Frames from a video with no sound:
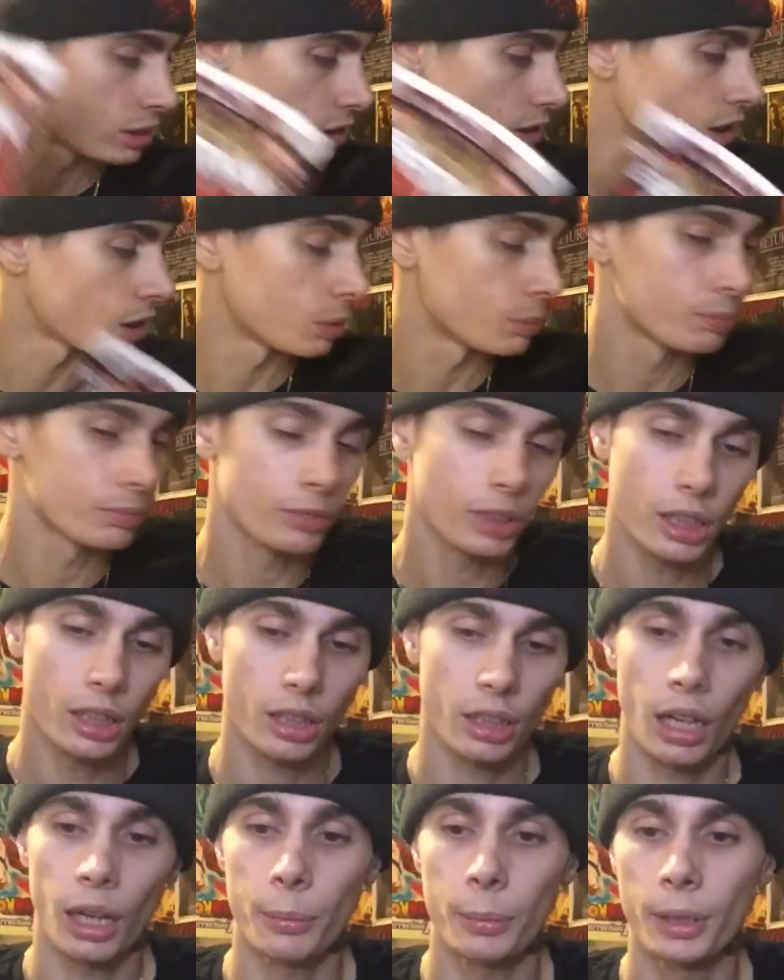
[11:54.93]
So, yeah,
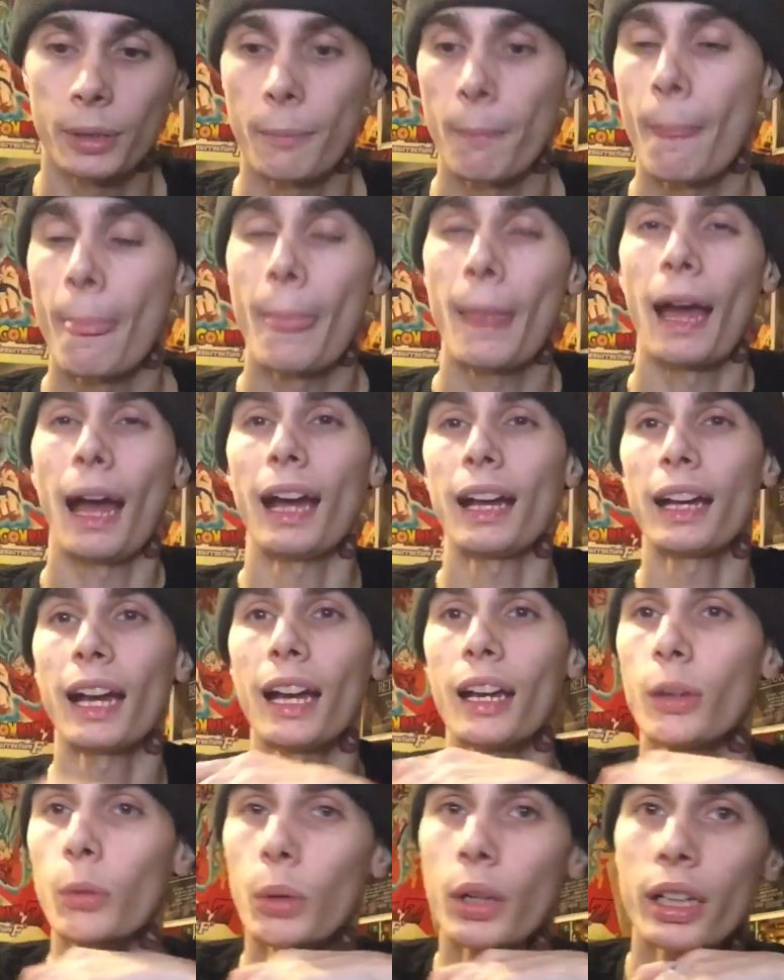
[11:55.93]
I mean, I
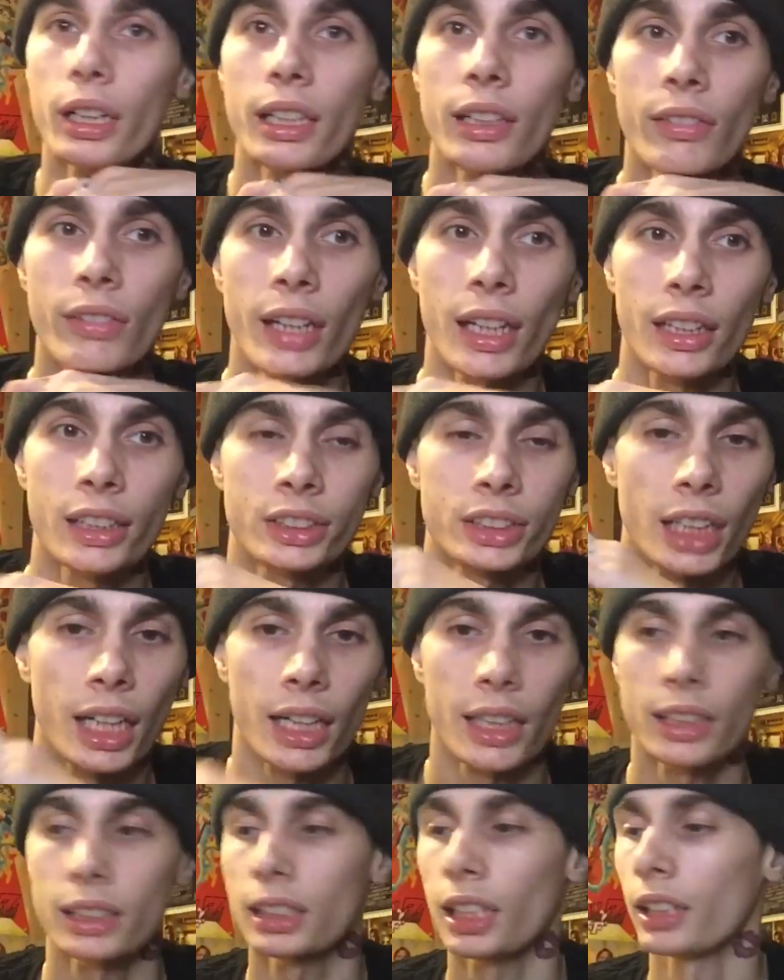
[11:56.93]
kind of want to give that a shot
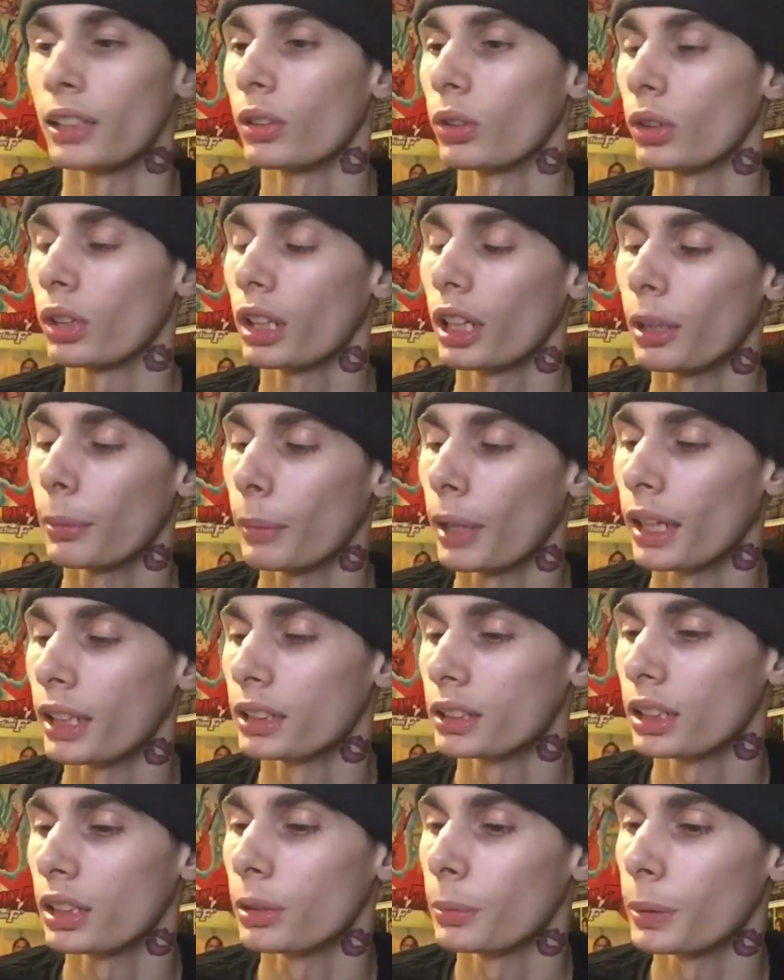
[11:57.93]
because I know
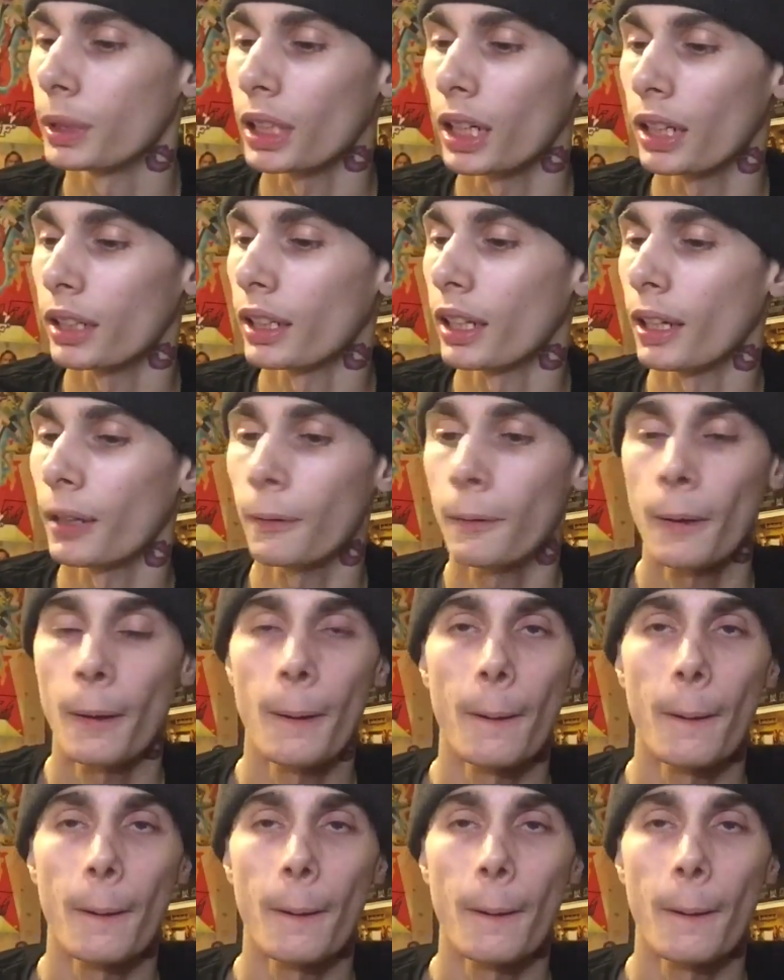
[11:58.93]
Clayman's going to be on that.